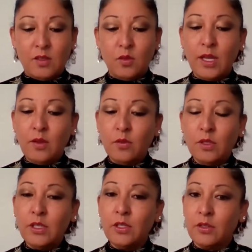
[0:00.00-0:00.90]
So get
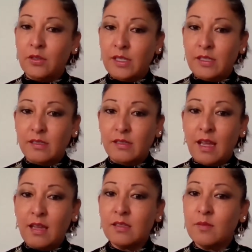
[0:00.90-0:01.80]
really curious,
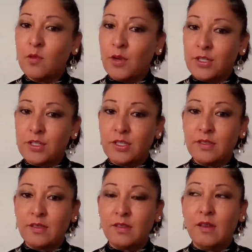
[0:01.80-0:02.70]
ask some
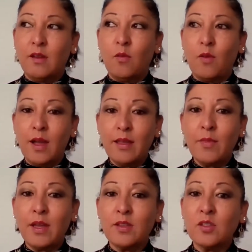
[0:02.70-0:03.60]
questions. Why
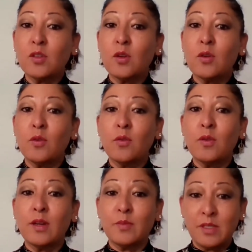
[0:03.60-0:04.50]
am I
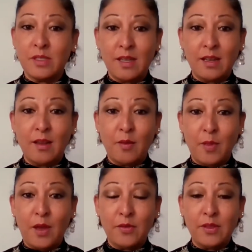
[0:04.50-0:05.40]
so upset
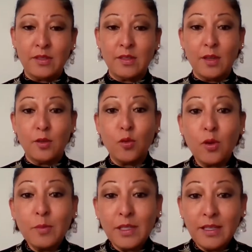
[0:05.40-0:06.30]
about this?
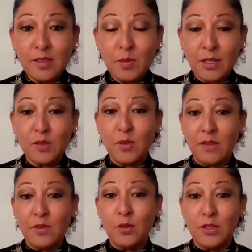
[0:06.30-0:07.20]
Normally it's because we
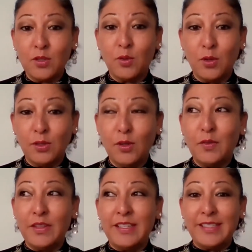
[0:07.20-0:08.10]
have no control
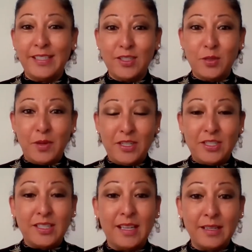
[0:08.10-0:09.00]
over the
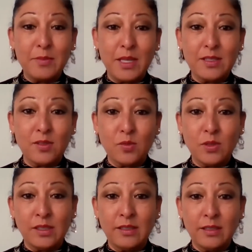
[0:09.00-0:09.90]
situation and it makes us
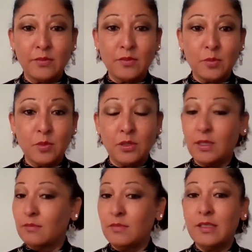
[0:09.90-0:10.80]
really uncomfortable.
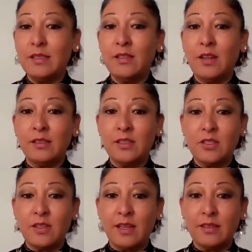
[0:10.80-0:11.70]
Just
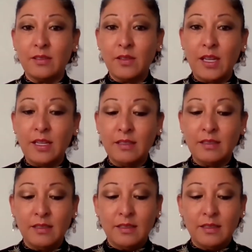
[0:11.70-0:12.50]
acknowledge that, okay?